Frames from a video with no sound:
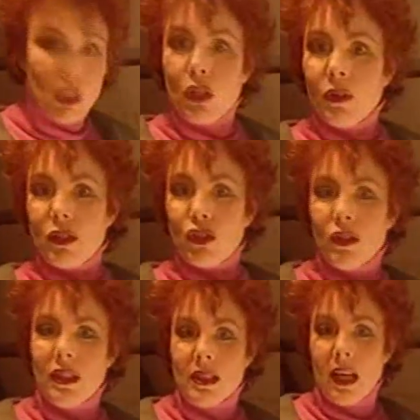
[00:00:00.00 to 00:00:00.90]
You know, it's true
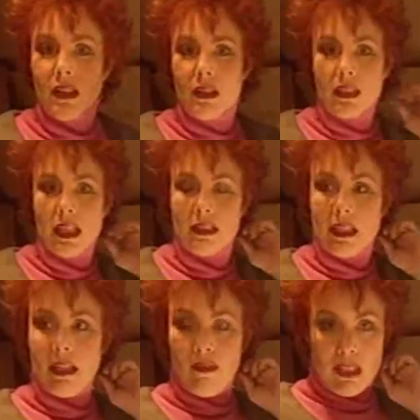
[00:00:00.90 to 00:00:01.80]
that Donald has
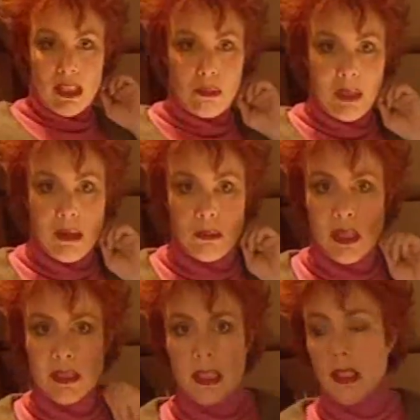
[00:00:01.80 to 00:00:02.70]
said if he does become
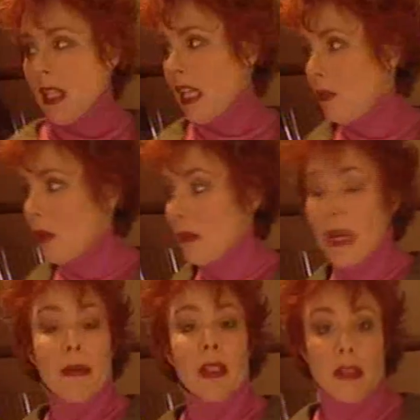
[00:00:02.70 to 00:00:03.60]
president that he would be
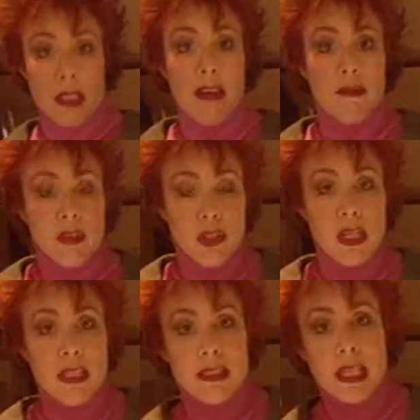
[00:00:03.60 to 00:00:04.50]
able to save the
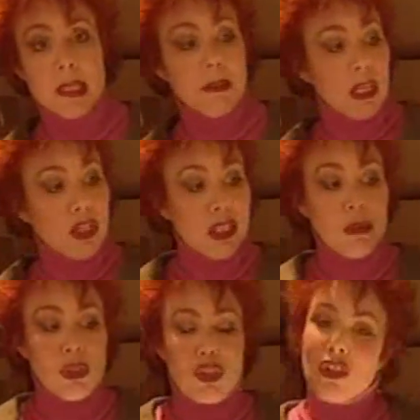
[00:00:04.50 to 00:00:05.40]
United States money because he
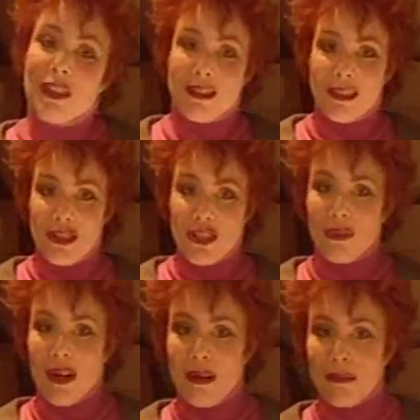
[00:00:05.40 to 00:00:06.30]
would turn this into,
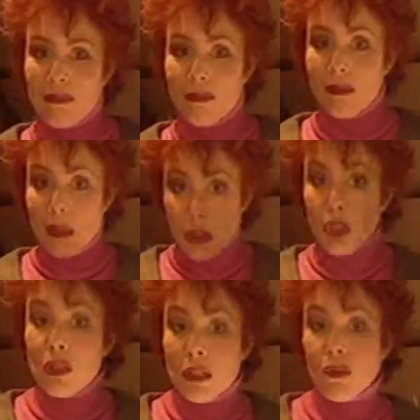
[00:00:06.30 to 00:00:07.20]
he would
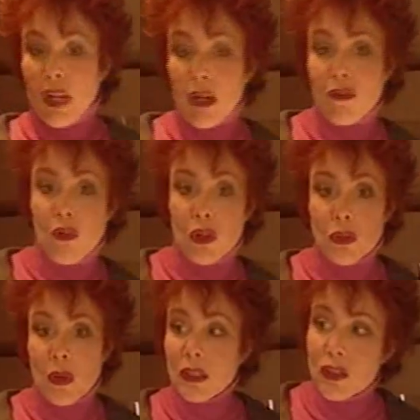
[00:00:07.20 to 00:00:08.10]
use it for Air
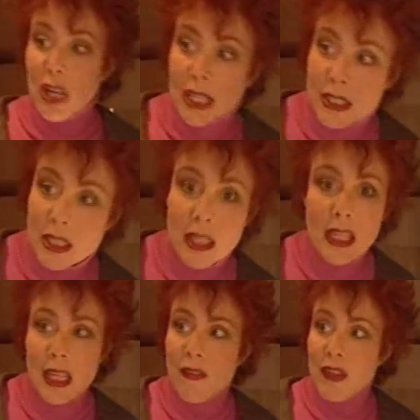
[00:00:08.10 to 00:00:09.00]
Force One. So I guess
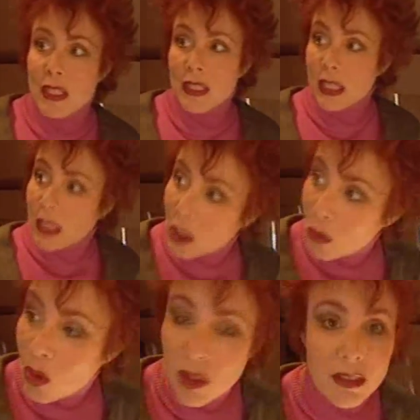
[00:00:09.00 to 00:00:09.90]
if he did declare
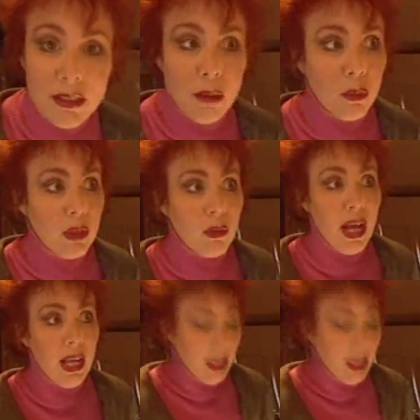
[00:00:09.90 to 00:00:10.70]
war on someone,